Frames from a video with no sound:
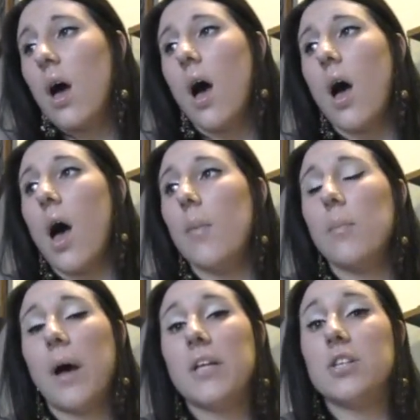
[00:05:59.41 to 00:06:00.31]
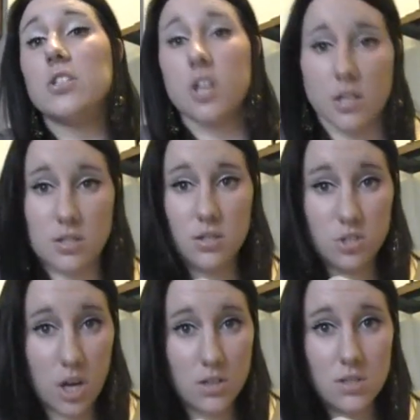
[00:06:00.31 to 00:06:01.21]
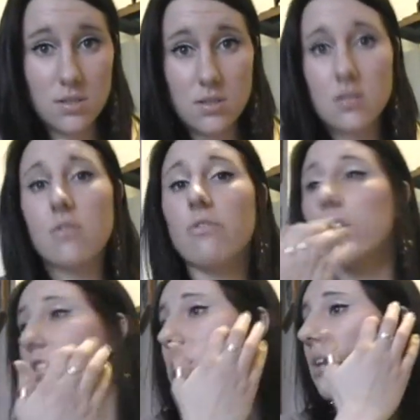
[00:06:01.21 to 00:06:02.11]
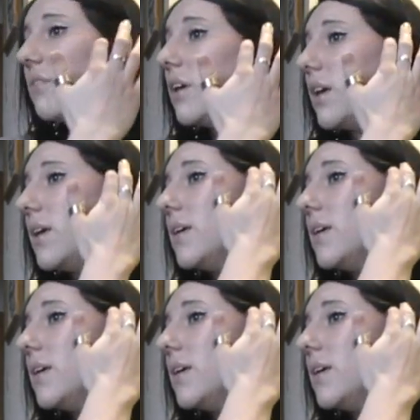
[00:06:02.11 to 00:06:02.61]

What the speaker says: The Johnson & Johnson's version of it